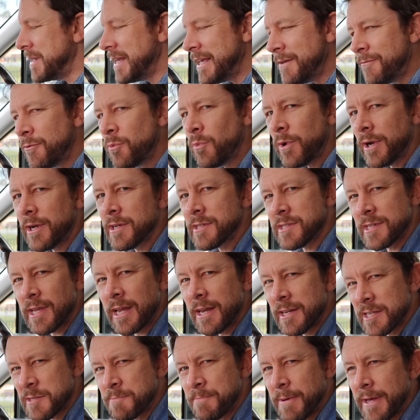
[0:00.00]
even when it's at
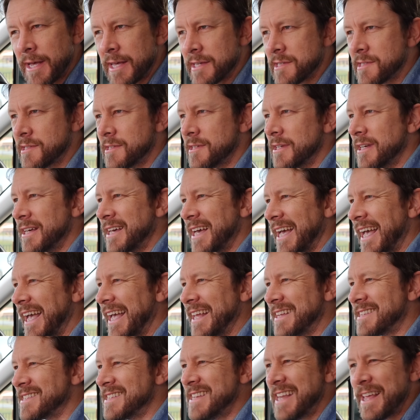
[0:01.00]
its best,
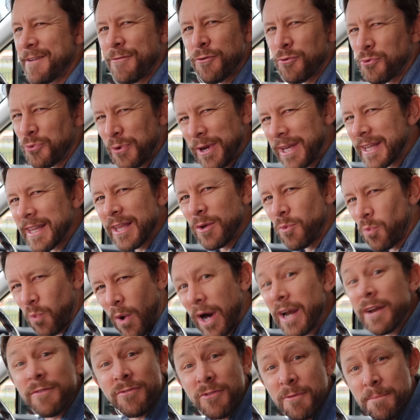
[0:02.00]
it's never really
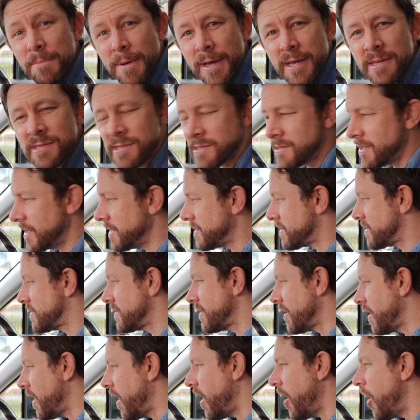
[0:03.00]
one of the best. It's
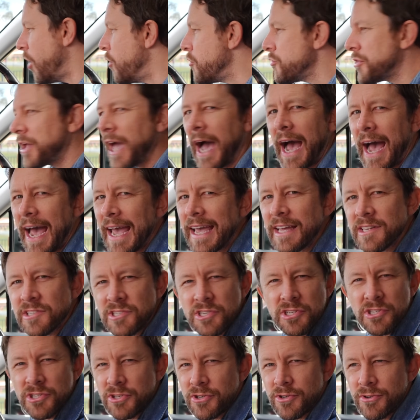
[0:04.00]
okay
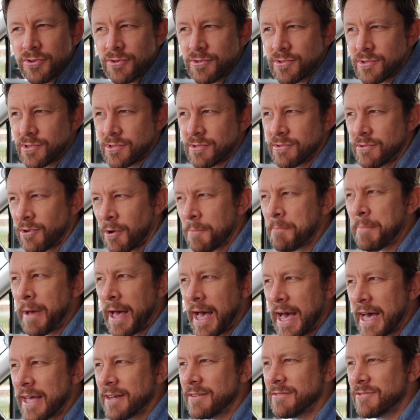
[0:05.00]
to use. Not
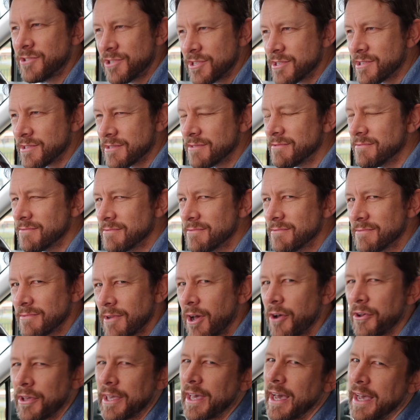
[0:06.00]
bad, just
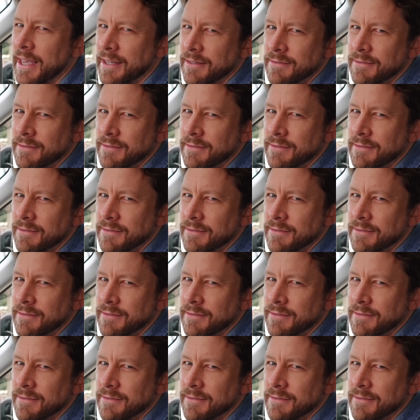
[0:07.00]
okay.